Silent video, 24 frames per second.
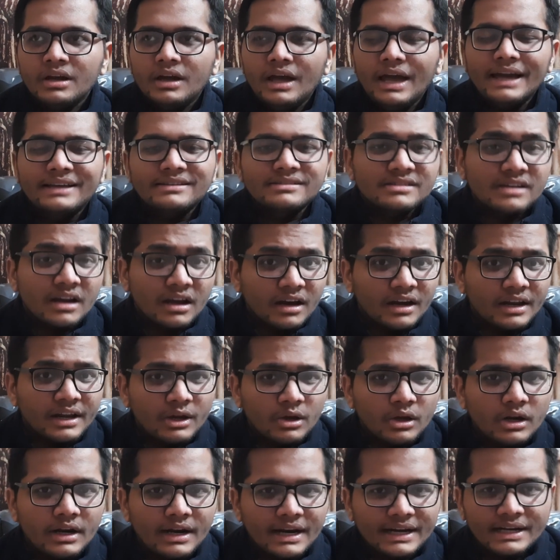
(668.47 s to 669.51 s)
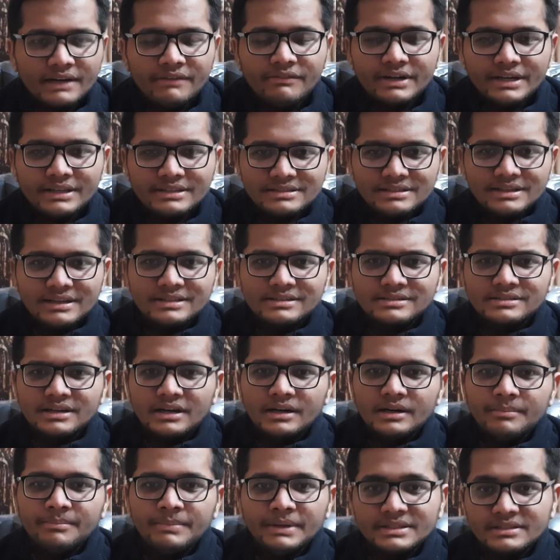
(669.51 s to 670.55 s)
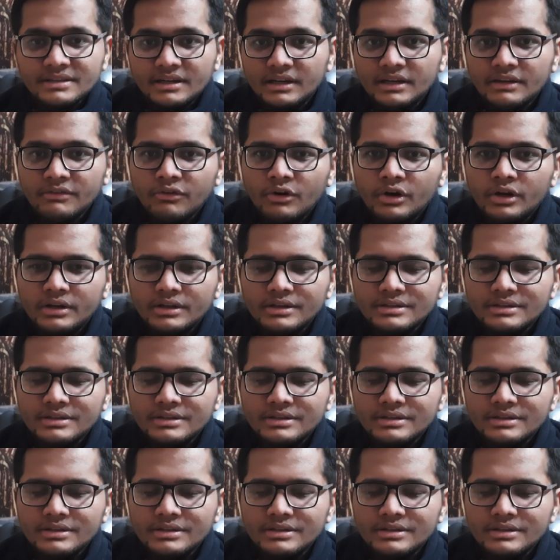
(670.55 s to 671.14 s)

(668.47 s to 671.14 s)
extracurricular activities listed basically for